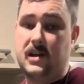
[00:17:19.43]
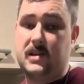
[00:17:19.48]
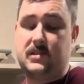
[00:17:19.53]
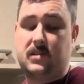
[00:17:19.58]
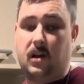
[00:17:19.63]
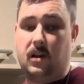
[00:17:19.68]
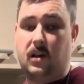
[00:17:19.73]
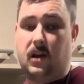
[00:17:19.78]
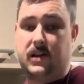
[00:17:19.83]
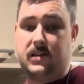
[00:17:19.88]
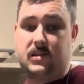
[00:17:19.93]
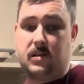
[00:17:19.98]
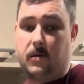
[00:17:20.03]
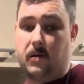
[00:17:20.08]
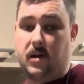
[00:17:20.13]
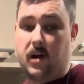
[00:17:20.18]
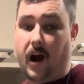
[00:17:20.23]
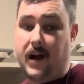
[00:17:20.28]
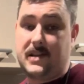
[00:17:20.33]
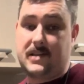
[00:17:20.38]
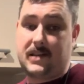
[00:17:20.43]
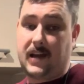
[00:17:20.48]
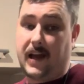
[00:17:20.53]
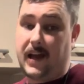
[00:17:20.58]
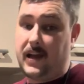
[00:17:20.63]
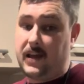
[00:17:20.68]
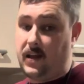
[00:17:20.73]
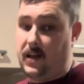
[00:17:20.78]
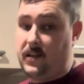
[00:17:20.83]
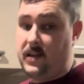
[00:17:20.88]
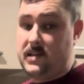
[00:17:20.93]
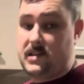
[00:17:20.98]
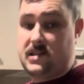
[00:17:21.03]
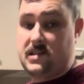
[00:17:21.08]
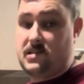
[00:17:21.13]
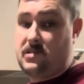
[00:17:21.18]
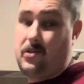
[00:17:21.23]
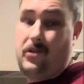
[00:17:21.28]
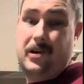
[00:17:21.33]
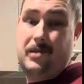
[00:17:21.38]
So I'd say that this
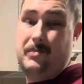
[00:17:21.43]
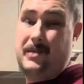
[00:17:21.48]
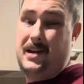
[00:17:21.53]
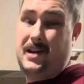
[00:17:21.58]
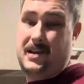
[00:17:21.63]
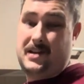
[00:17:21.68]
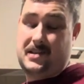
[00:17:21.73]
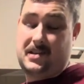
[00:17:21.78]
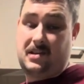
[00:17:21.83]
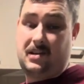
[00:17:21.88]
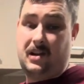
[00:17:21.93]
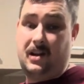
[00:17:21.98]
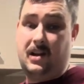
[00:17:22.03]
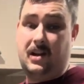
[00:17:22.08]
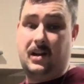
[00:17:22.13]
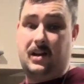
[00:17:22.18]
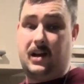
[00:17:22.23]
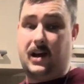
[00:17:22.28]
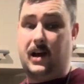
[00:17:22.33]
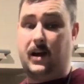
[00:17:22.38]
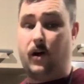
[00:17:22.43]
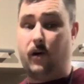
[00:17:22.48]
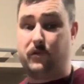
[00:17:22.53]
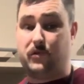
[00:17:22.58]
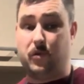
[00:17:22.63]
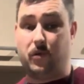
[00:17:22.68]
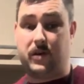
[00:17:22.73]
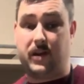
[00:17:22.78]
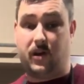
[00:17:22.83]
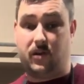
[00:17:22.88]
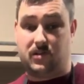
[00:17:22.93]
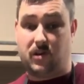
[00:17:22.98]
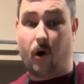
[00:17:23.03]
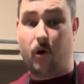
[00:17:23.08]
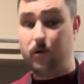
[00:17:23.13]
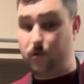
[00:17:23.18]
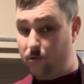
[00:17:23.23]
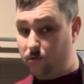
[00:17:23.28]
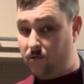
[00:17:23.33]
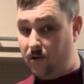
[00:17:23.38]
is 30 minutes of cooking
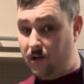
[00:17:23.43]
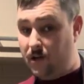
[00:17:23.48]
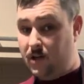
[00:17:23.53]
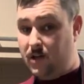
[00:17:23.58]
total.